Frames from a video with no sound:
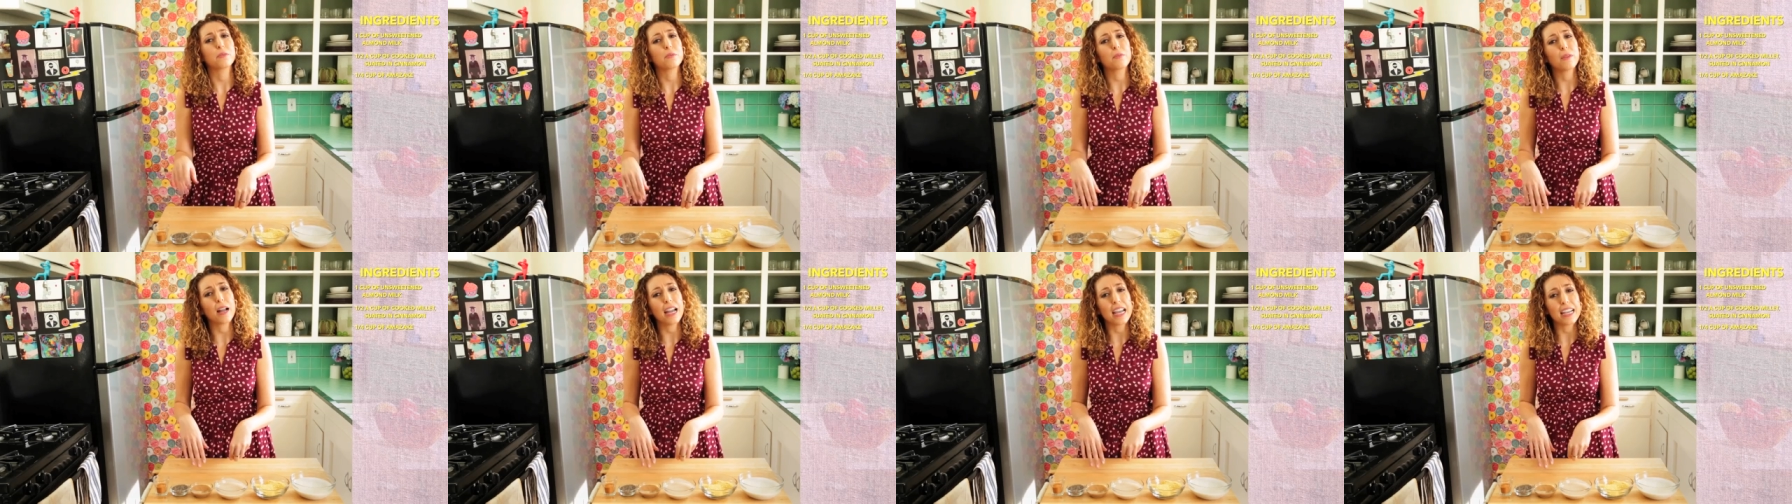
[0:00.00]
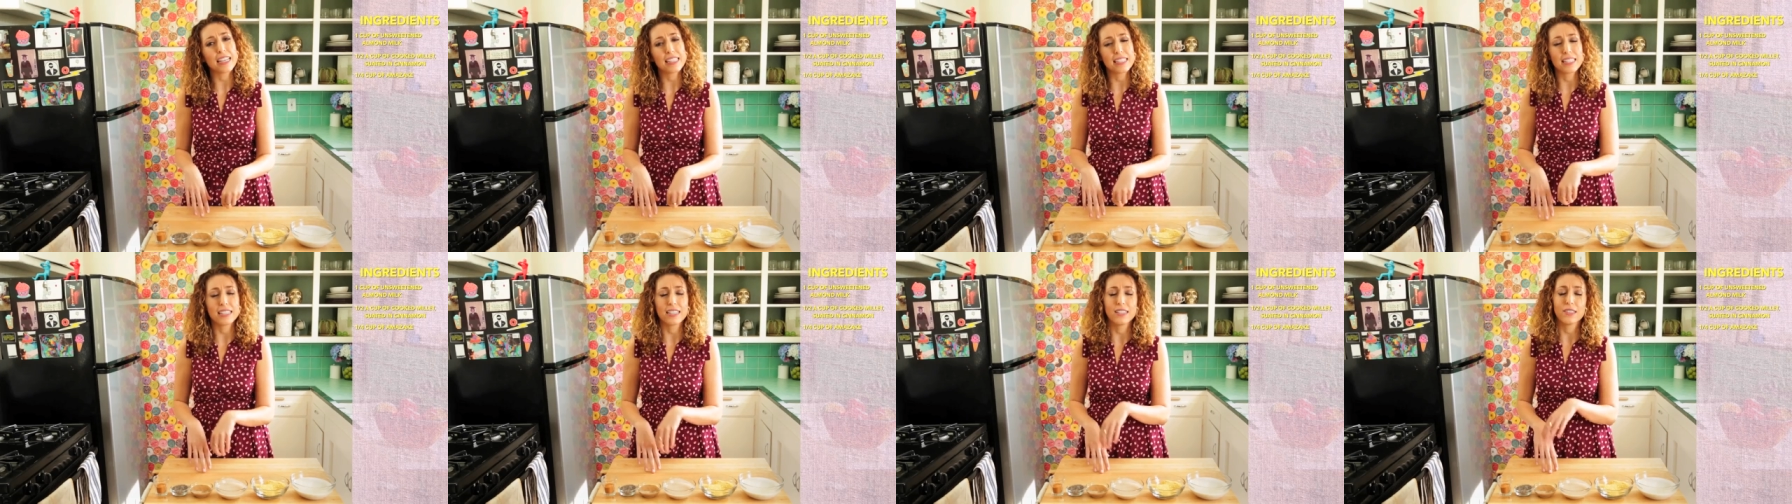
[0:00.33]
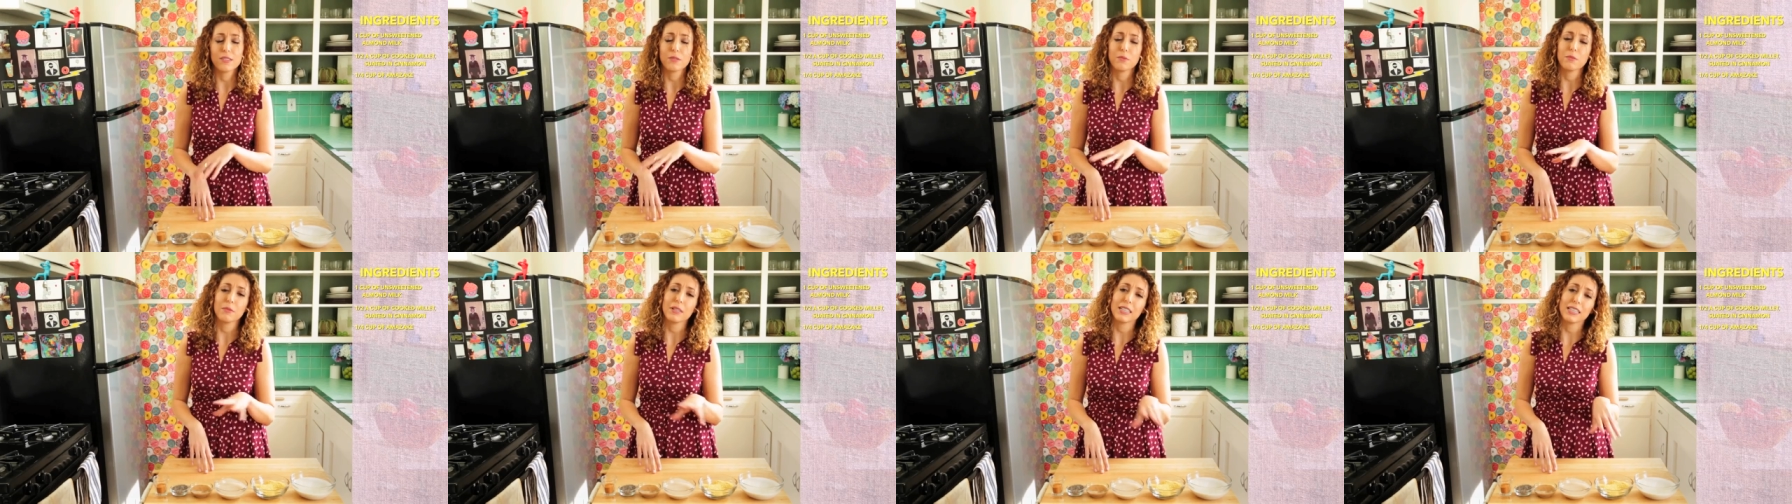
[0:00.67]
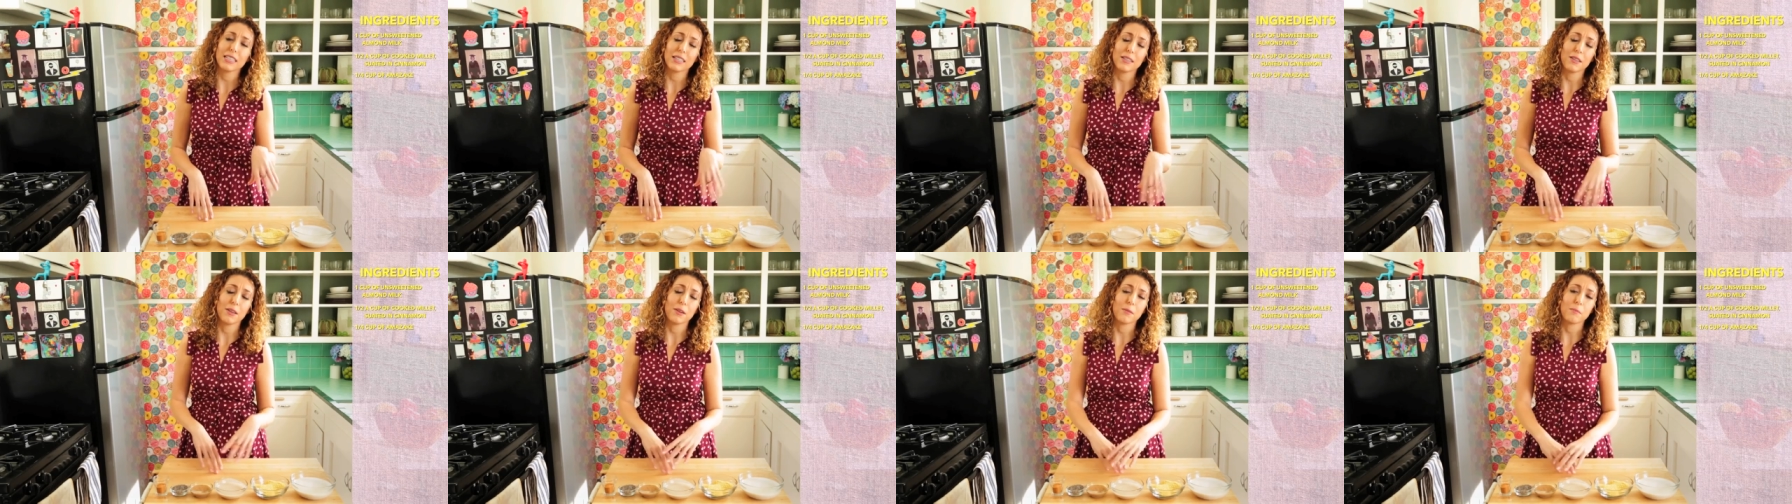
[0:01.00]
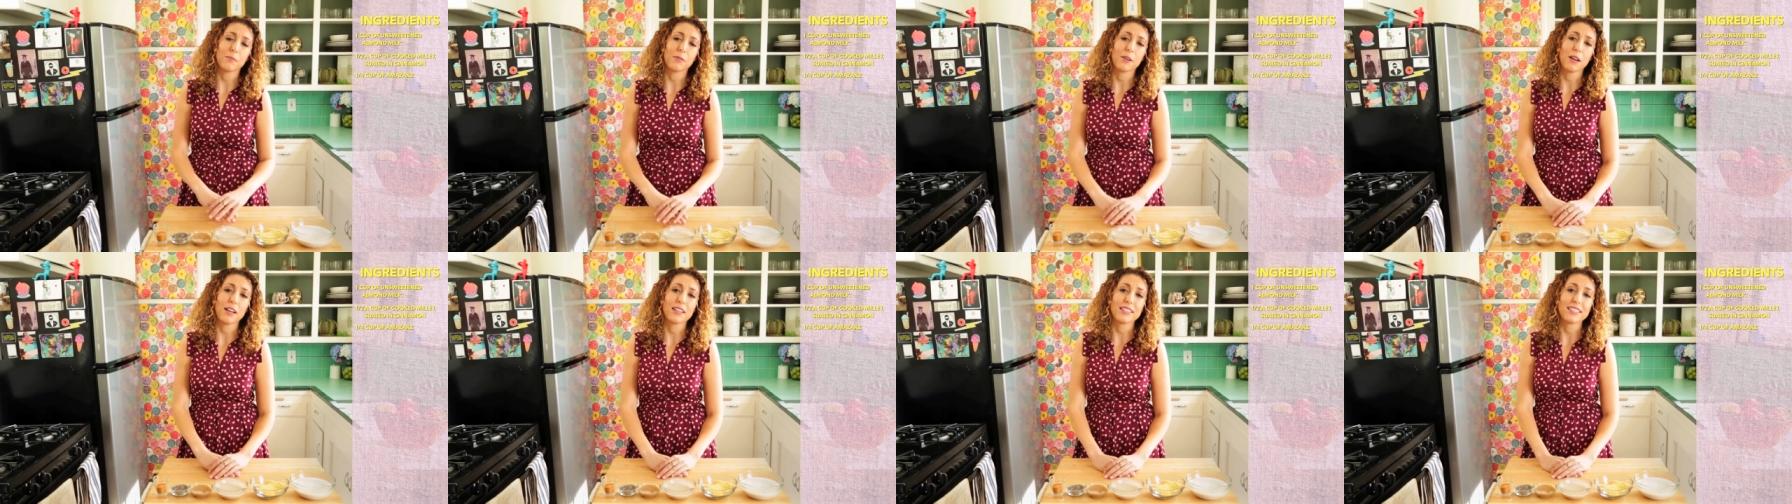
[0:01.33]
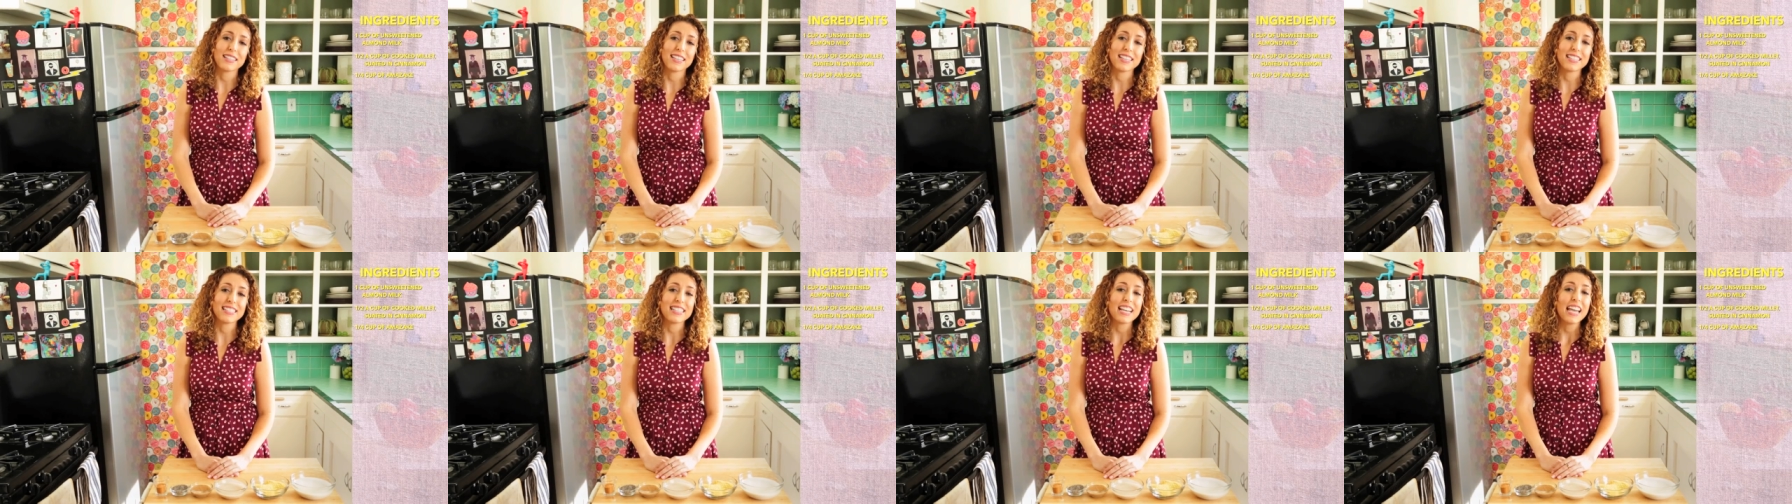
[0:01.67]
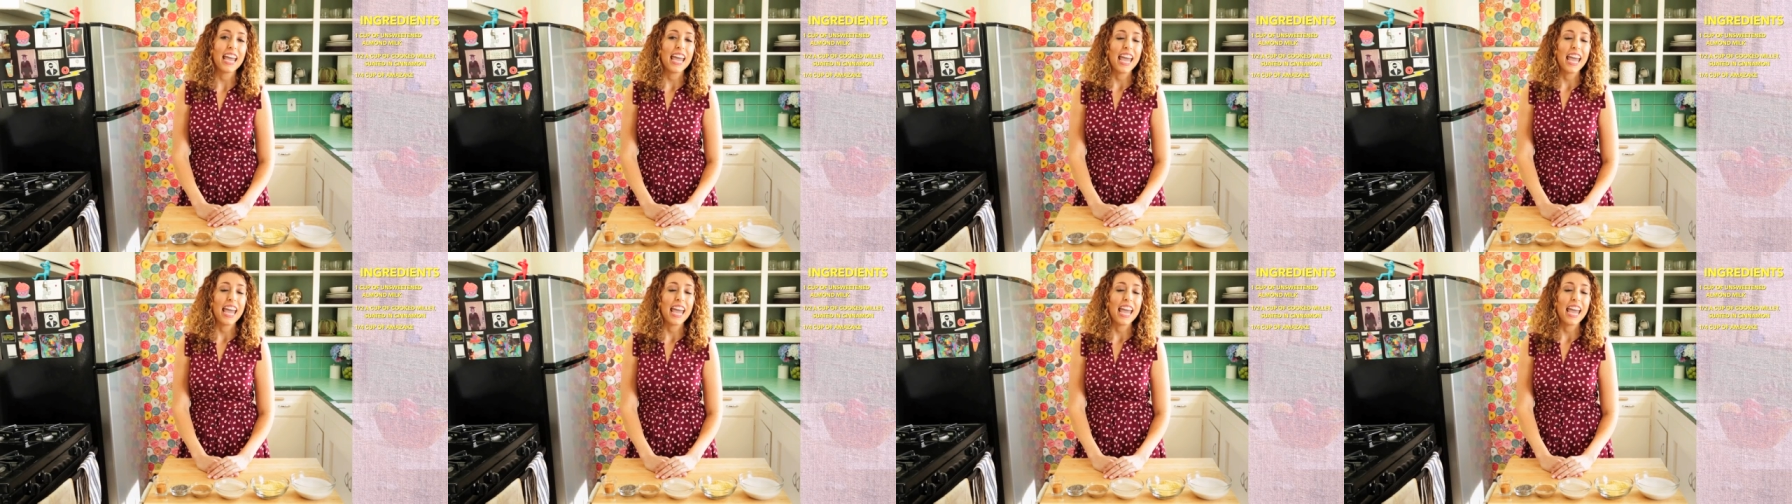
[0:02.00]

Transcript: rice, and it's a really long process.